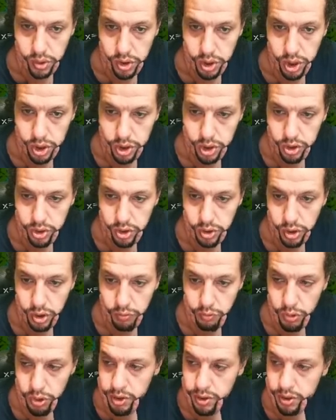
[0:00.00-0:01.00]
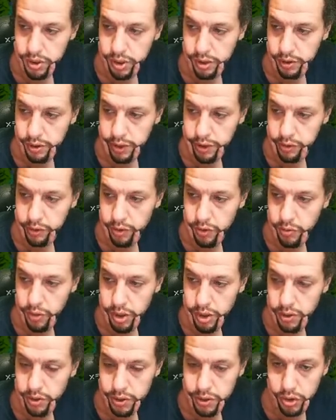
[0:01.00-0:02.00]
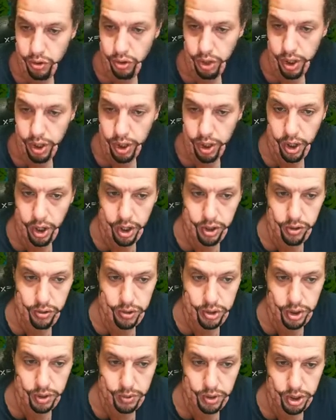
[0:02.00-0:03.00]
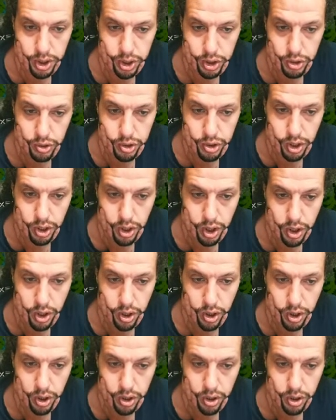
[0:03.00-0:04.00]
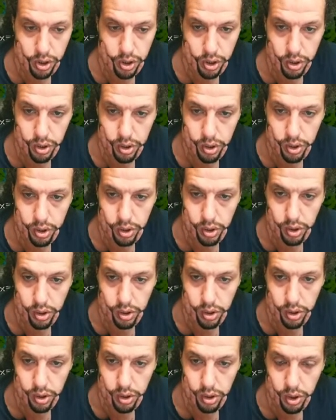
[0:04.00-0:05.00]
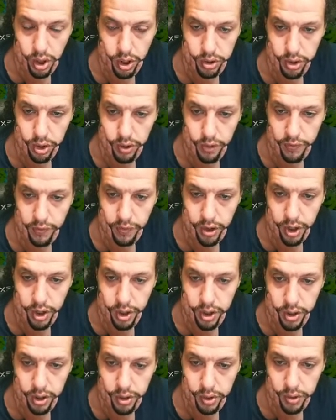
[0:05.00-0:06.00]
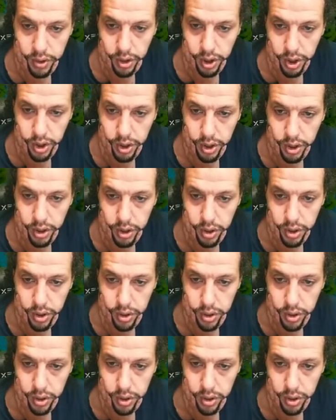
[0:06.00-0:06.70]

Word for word: It doesn't... Where is... I don't know why there is no like an icon or something that shows you that you are under the fire thing.